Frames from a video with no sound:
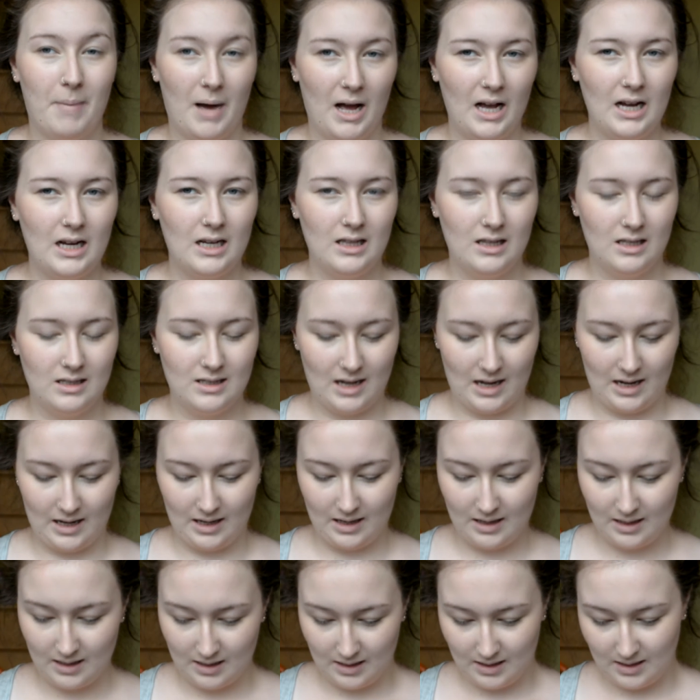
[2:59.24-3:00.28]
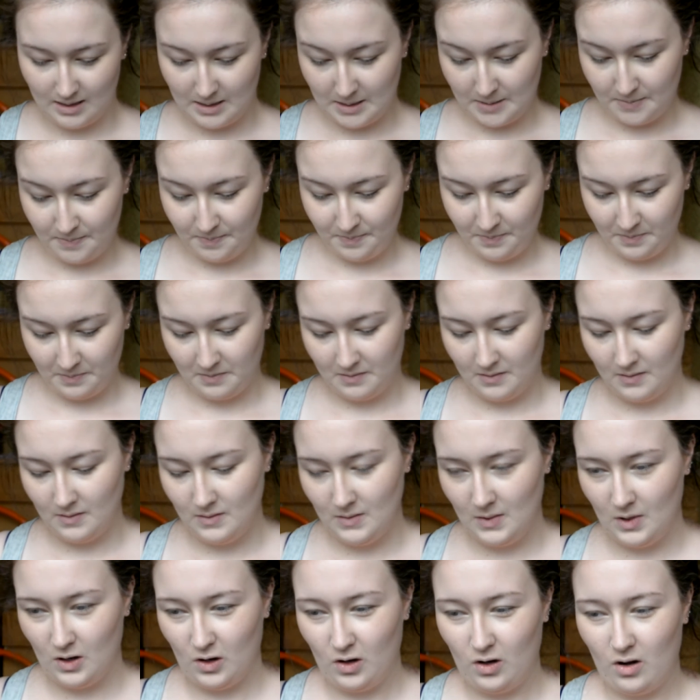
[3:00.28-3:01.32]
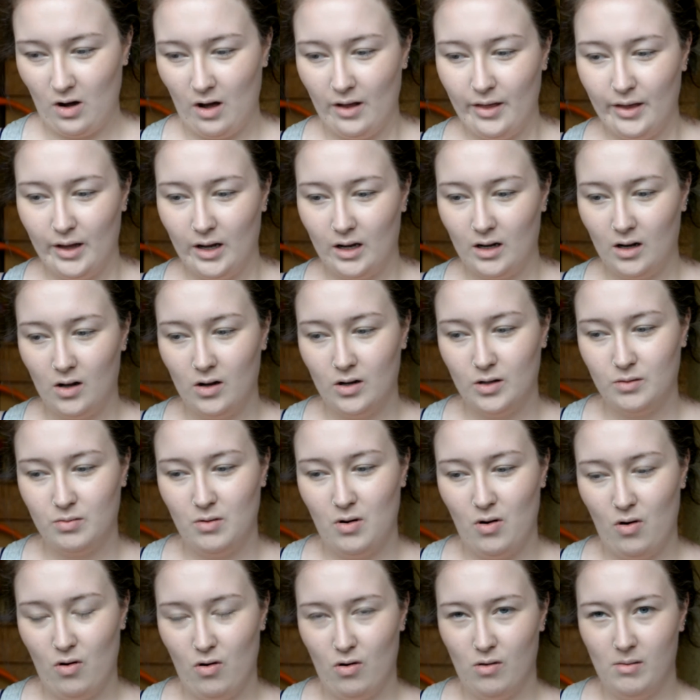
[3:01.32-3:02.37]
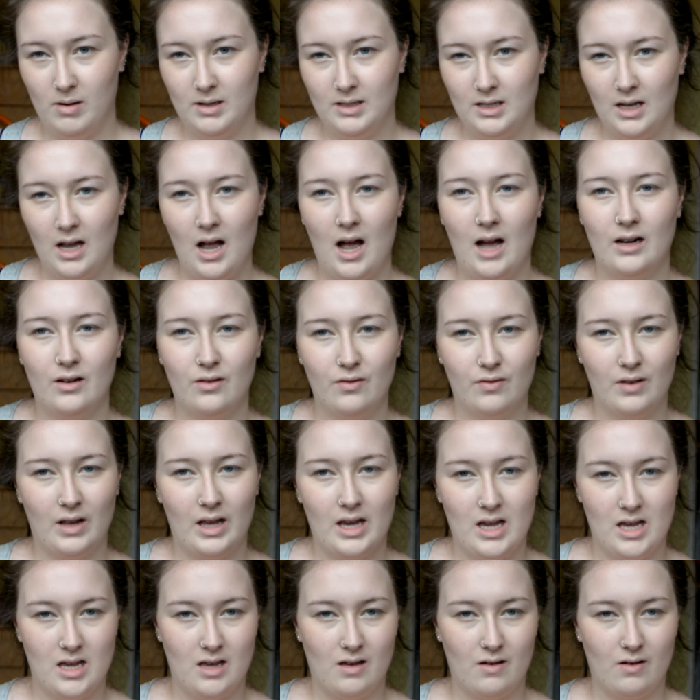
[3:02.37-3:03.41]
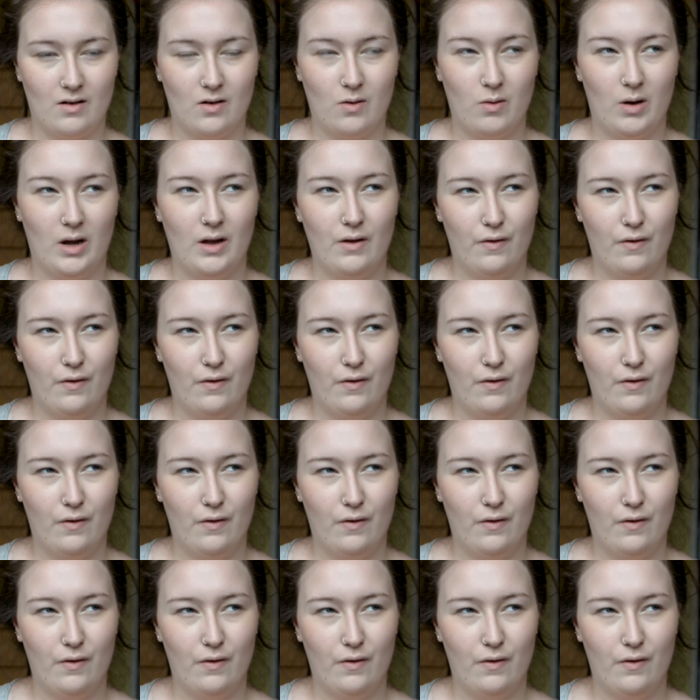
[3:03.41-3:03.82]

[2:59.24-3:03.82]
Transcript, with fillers: back in the day, gothic looks were always kind of like quite